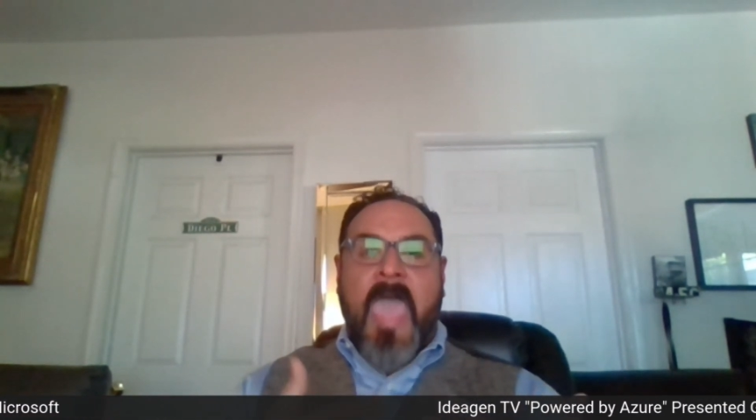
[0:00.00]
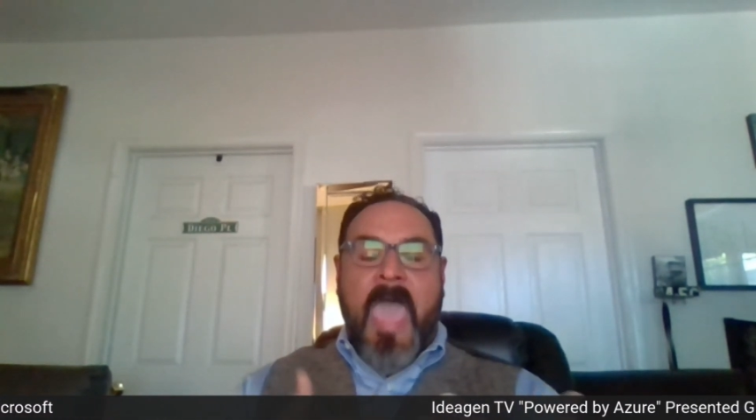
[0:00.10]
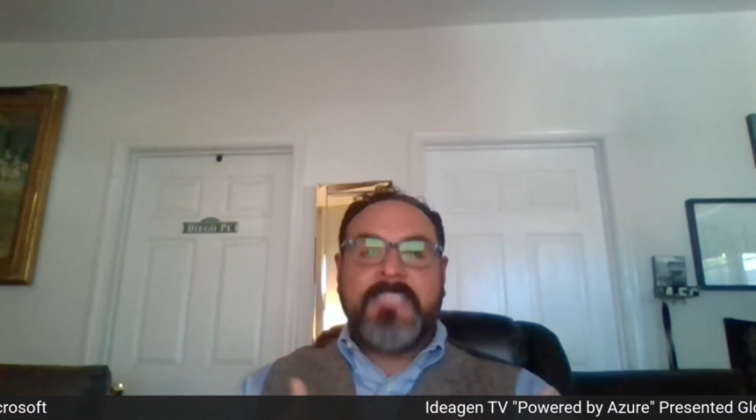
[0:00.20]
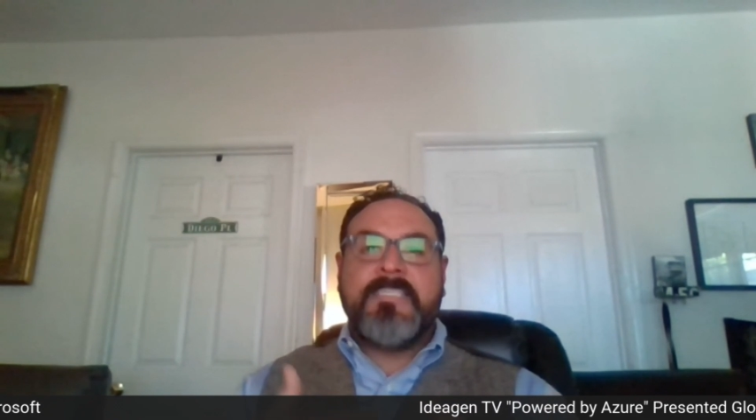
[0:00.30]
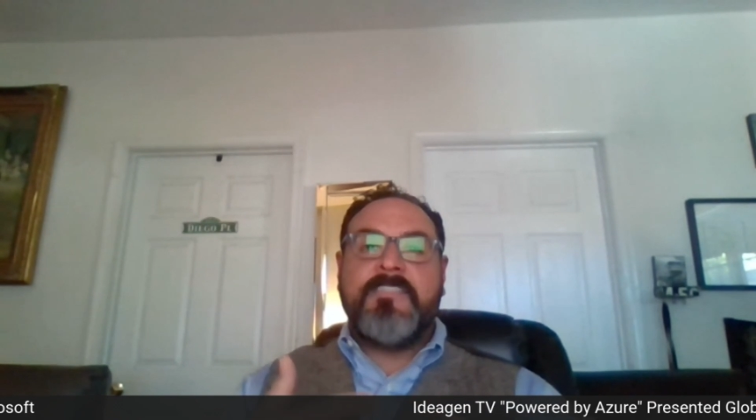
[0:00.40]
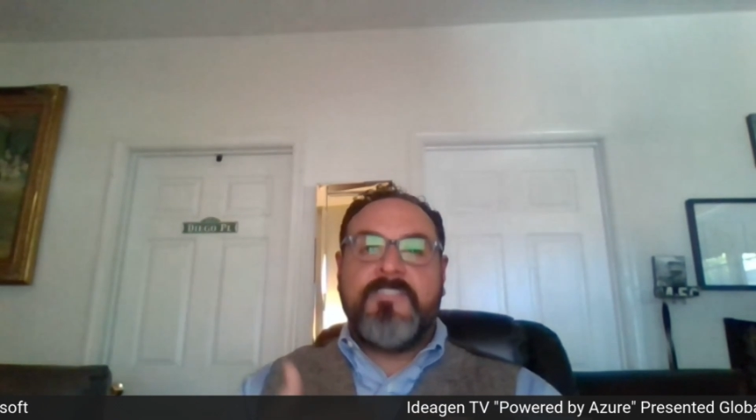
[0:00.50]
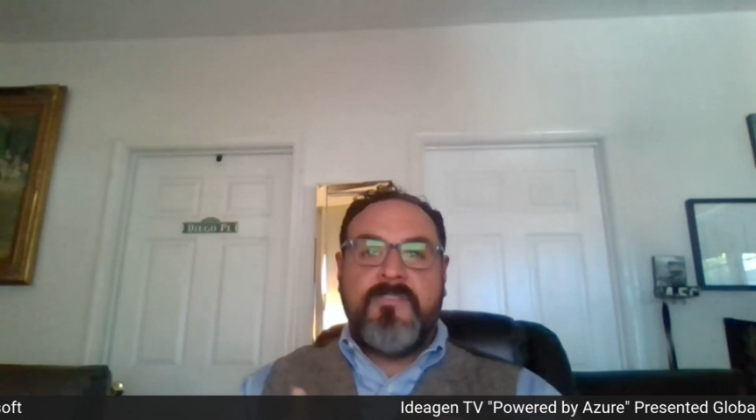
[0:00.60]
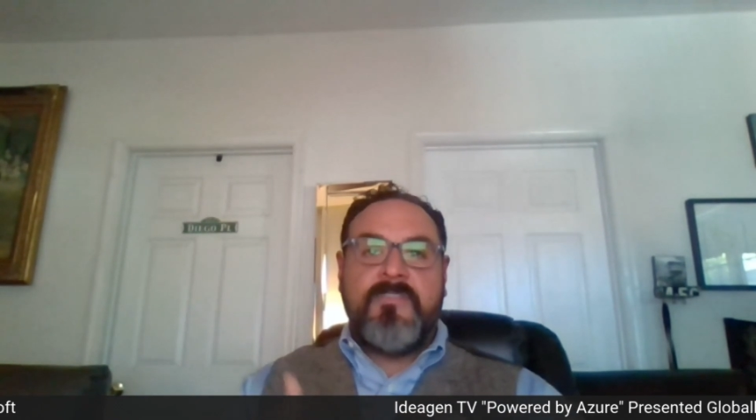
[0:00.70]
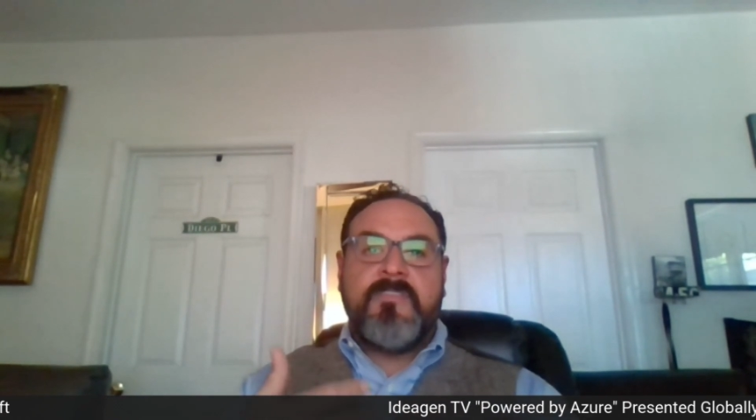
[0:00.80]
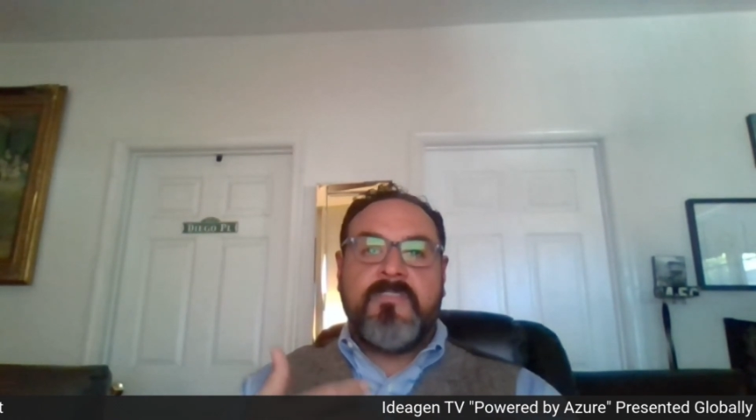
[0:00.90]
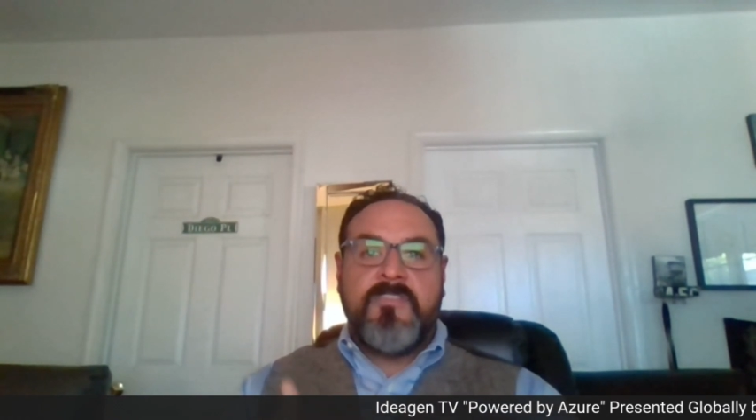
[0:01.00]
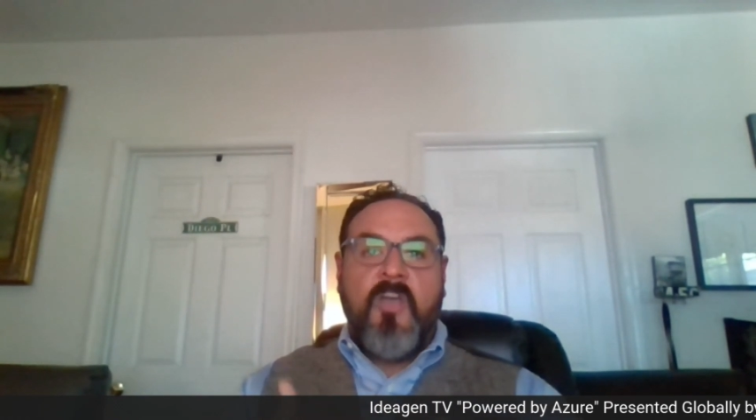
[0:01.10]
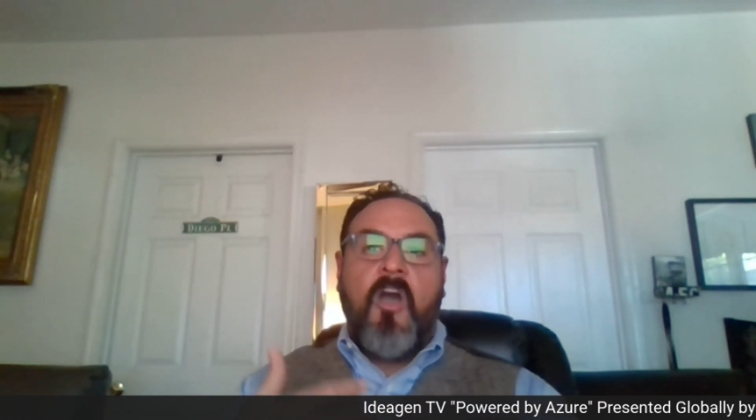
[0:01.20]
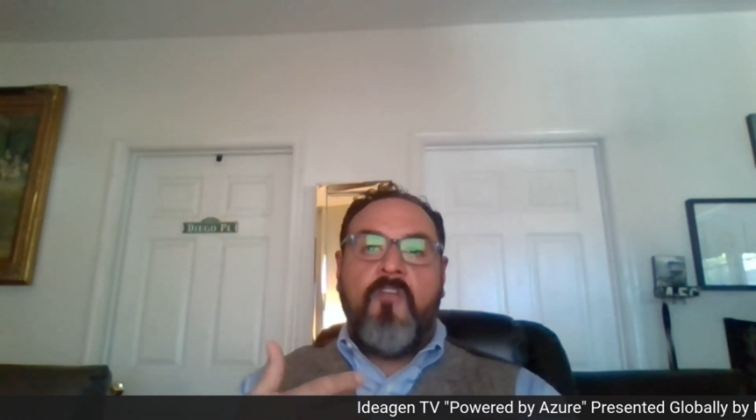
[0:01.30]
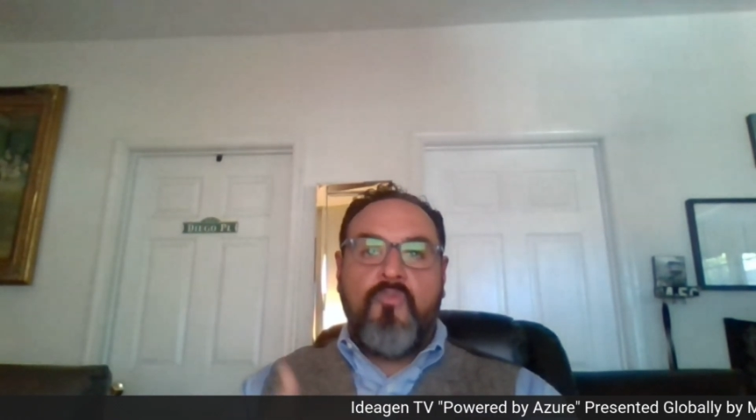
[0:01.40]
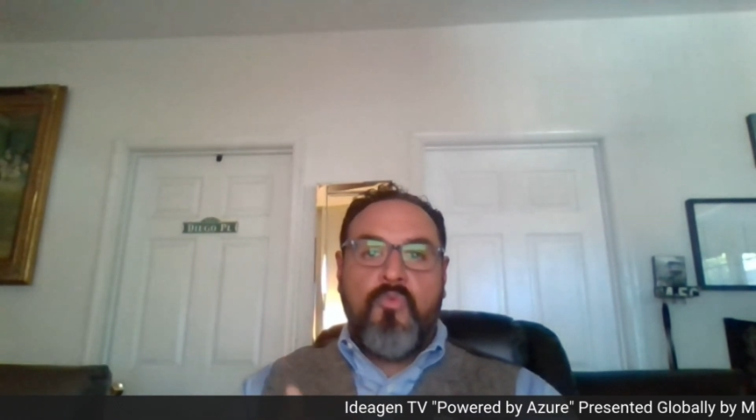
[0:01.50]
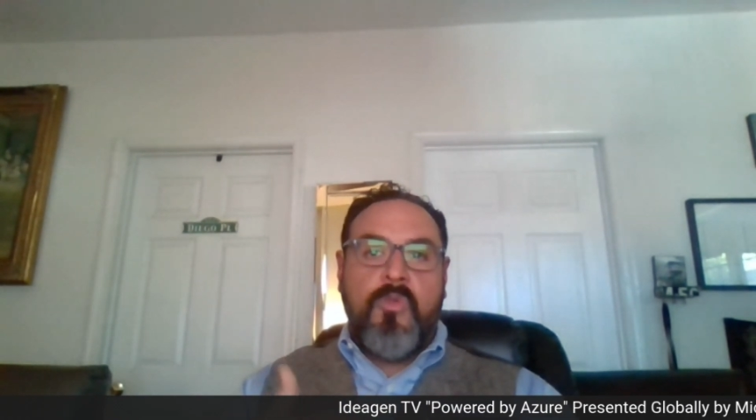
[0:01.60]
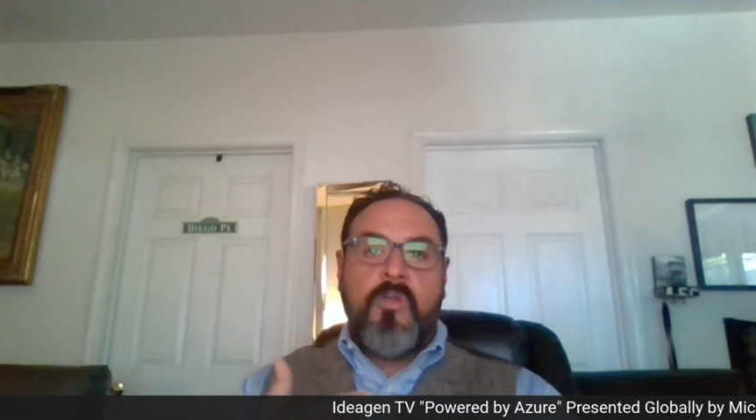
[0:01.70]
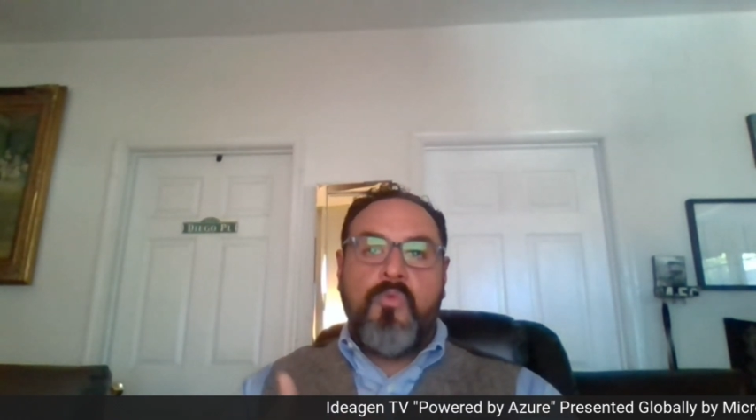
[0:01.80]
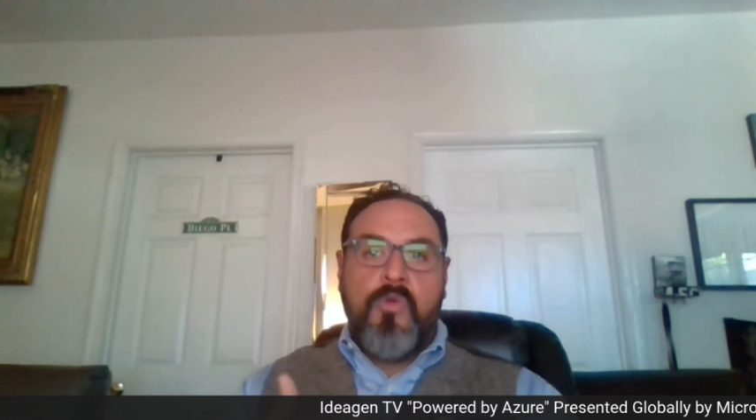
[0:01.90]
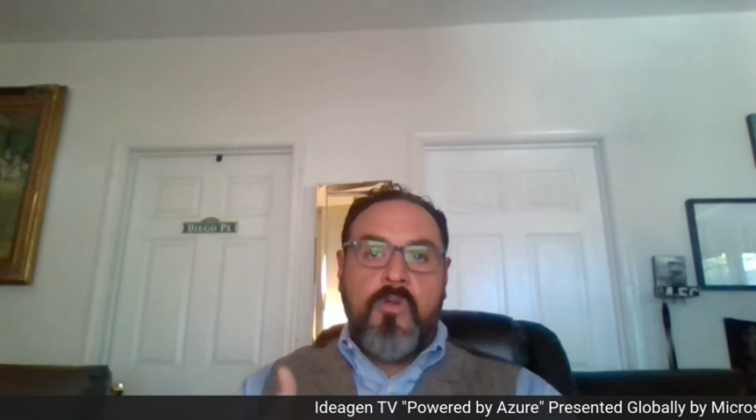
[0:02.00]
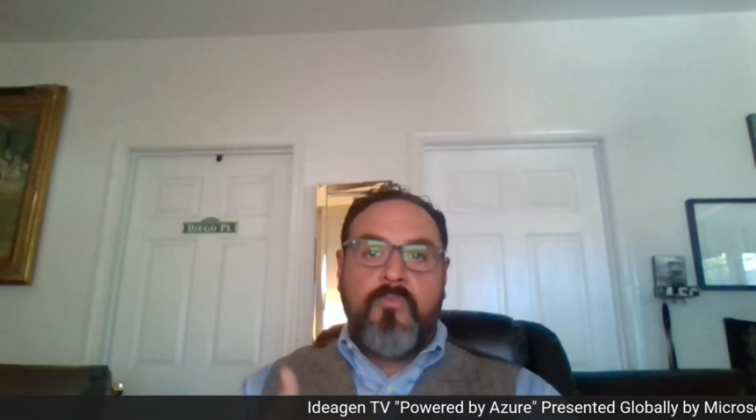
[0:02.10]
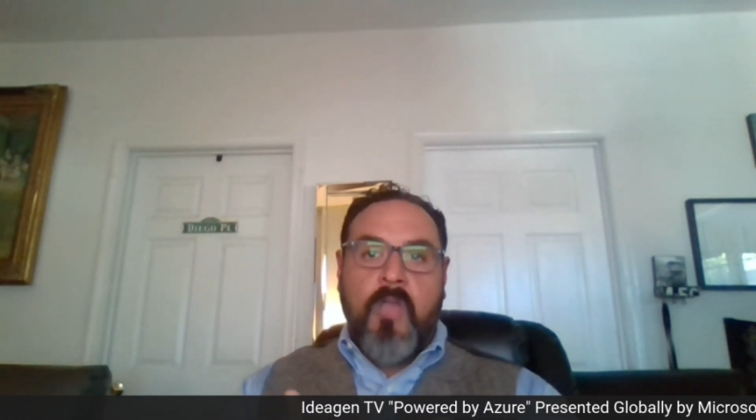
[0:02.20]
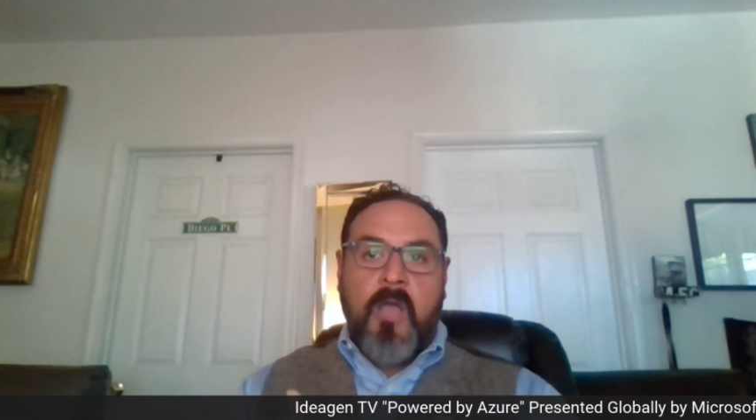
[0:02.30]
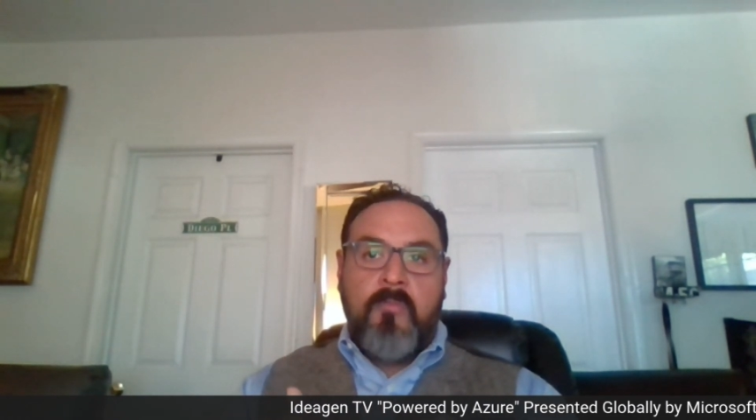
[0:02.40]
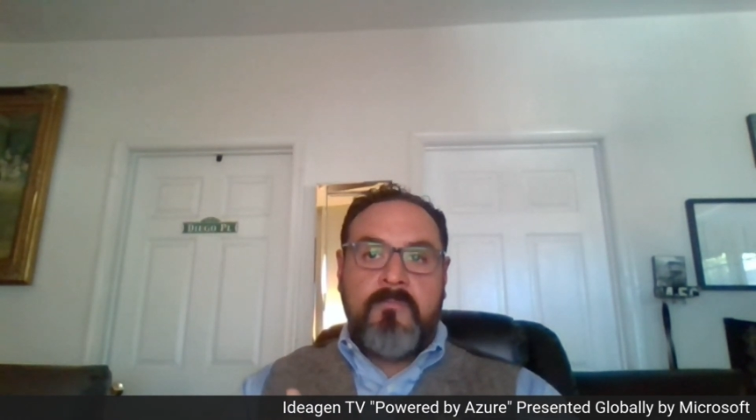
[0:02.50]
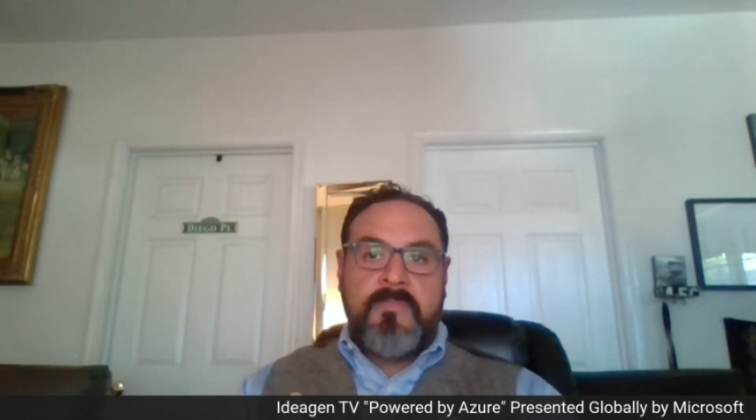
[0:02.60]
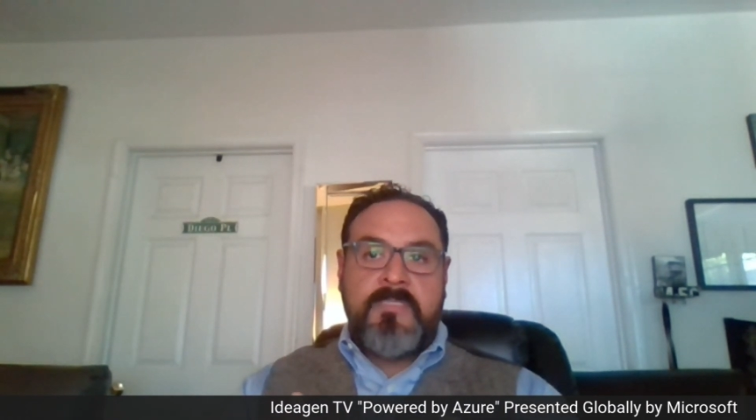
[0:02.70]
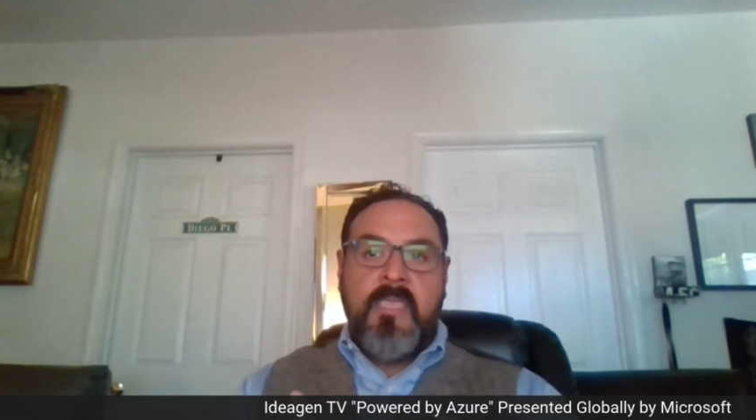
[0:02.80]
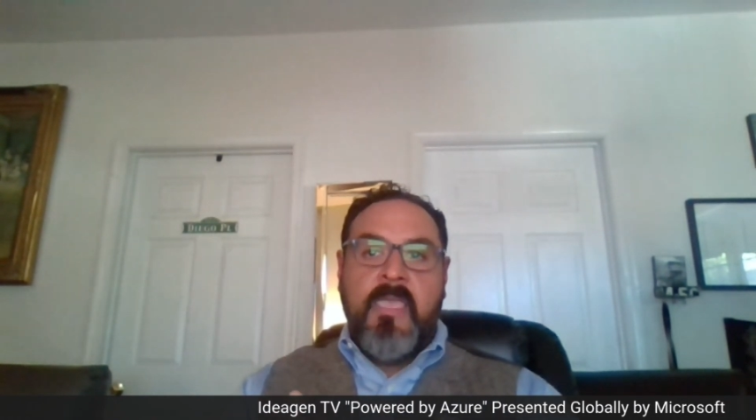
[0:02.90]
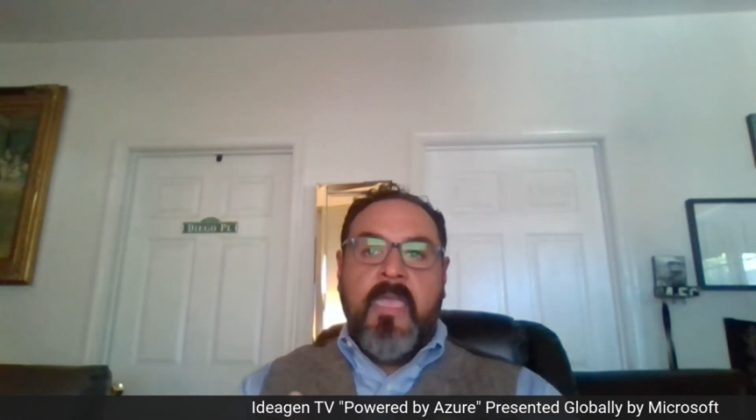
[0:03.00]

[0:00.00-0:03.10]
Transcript: asking students to solve real world problems.